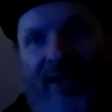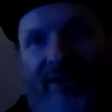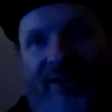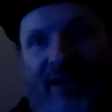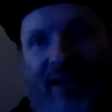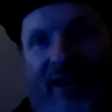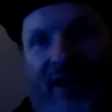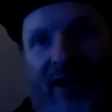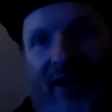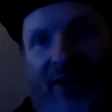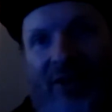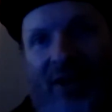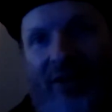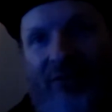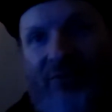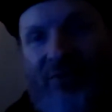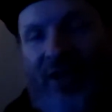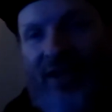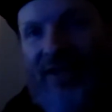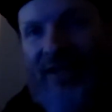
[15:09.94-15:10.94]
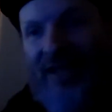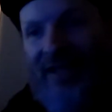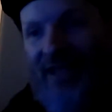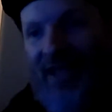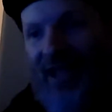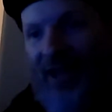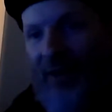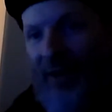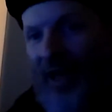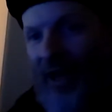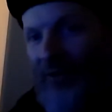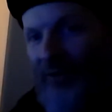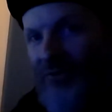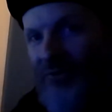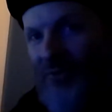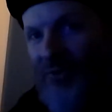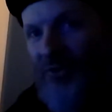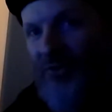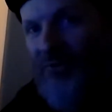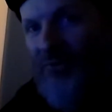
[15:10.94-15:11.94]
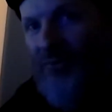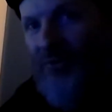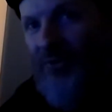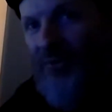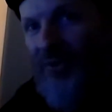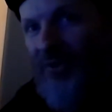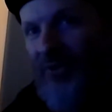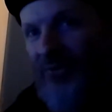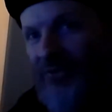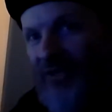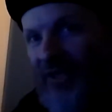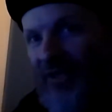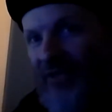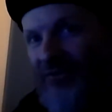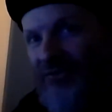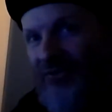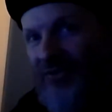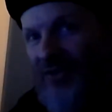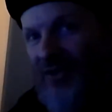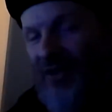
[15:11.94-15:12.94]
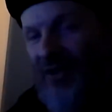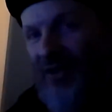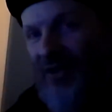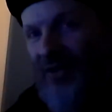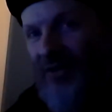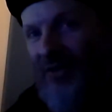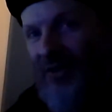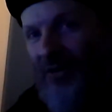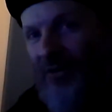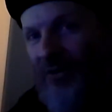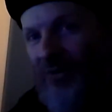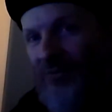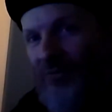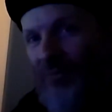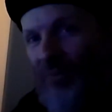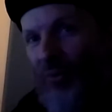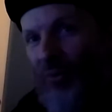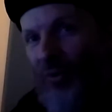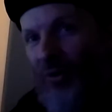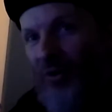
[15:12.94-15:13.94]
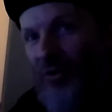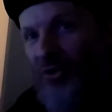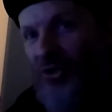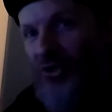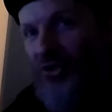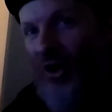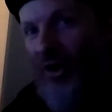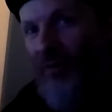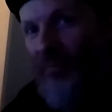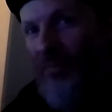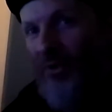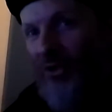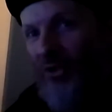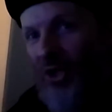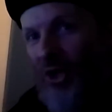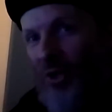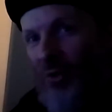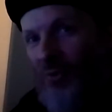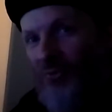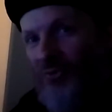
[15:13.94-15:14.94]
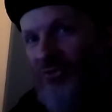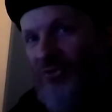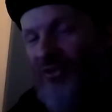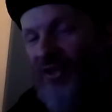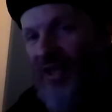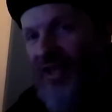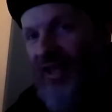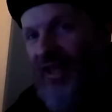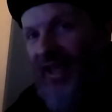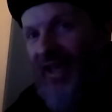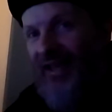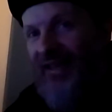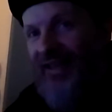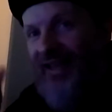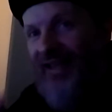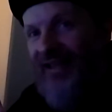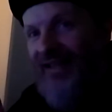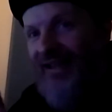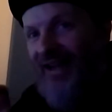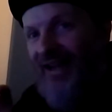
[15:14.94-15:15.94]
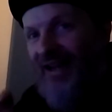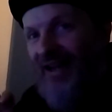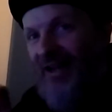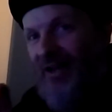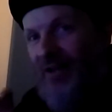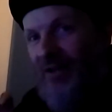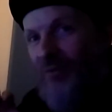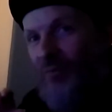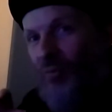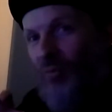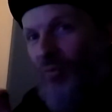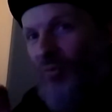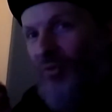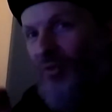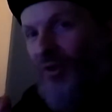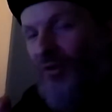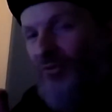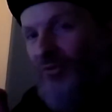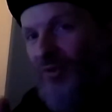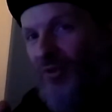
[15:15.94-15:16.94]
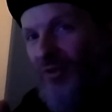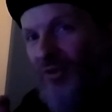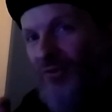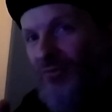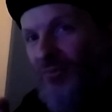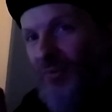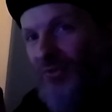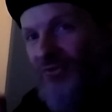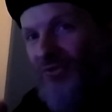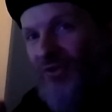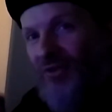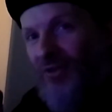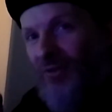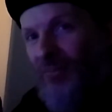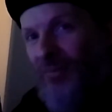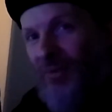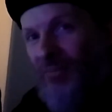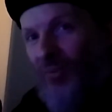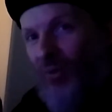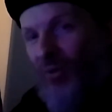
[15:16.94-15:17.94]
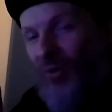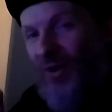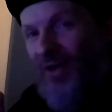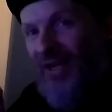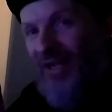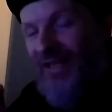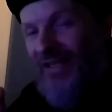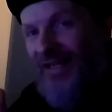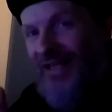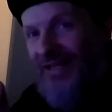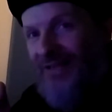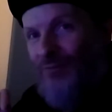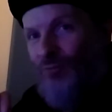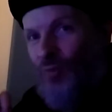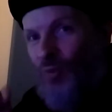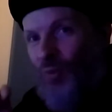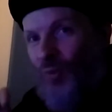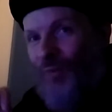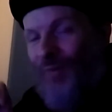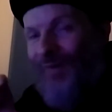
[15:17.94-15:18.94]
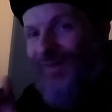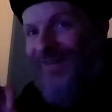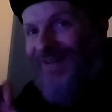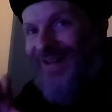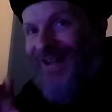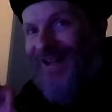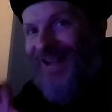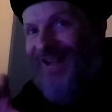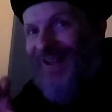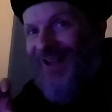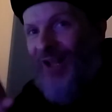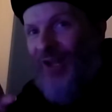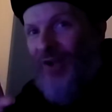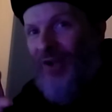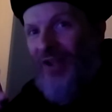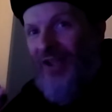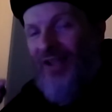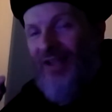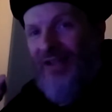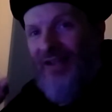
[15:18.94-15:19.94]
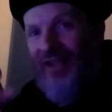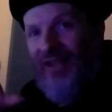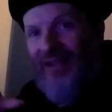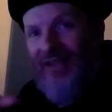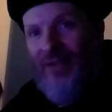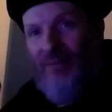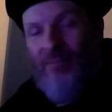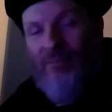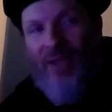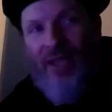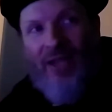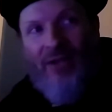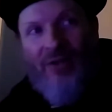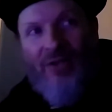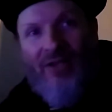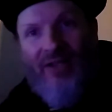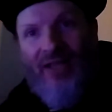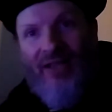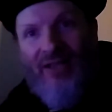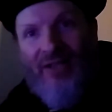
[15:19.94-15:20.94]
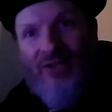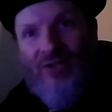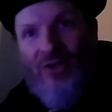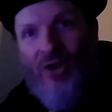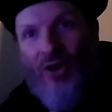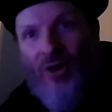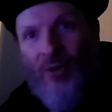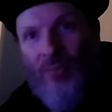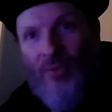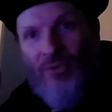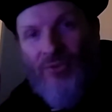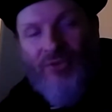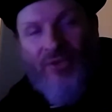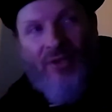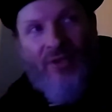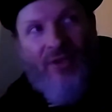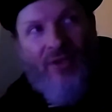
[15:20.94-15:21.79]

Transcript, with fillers: like the uh, contra- like how, how, he switches between those kind of staccato, those more sharper notes, and then uh, those those ones that are a bit more kind of like kind of kind of like mang- kind of like garbled.